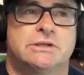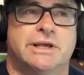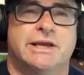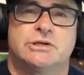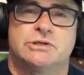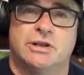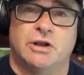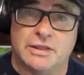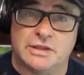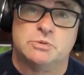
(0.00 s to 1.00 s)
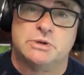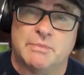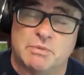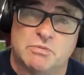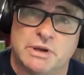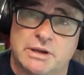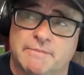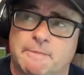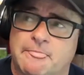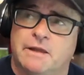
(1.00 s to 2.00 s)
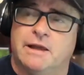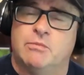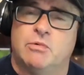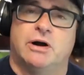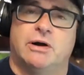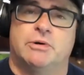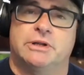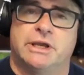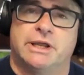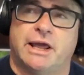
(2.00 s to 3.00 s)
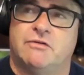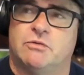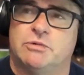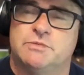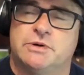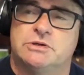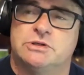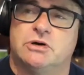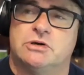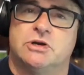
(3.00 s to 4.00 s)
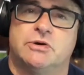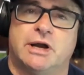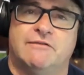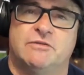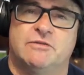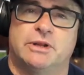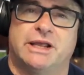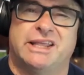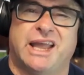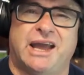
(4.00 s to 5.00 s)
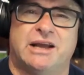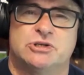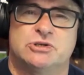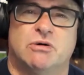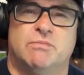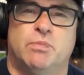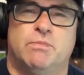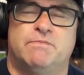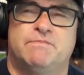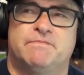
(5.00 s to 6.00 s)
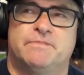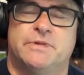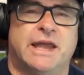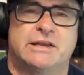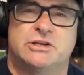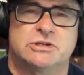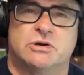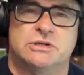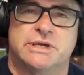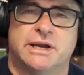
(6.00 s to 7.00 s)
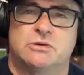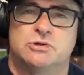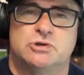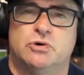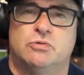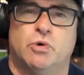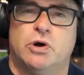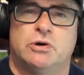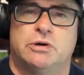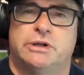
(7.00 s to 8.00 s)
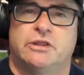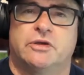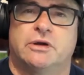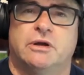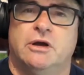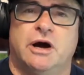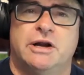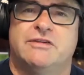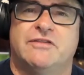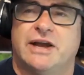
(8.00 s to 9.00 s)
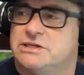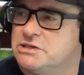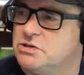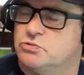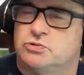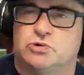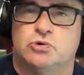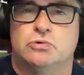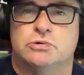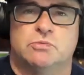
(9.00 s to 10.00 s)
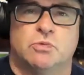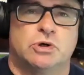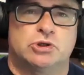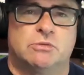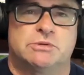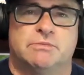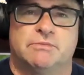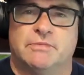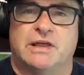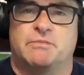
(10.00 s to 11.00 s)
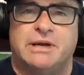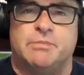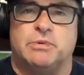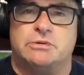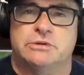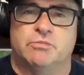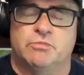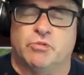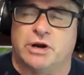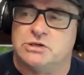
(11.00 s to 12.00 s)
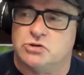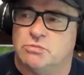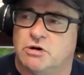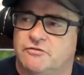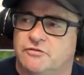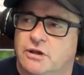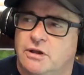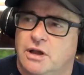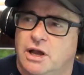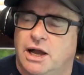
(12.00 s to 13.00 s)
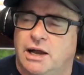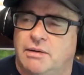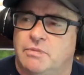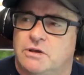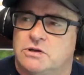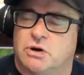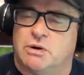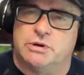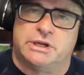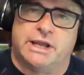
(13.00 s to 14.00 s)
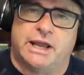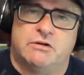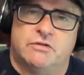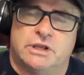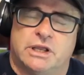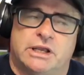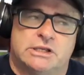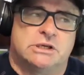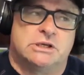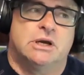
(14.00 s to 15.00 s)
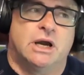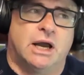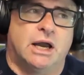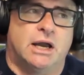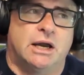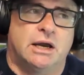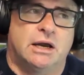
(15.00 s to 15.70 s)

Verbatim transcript: is what happened with me, and why I wanted to get out of it was because you got so comfortable and the act just got the actors got stale because you couldn't work on anything. I didn't have access to tools and workshops and other people to brainstorm off. So I wanted to get out of it. And that's why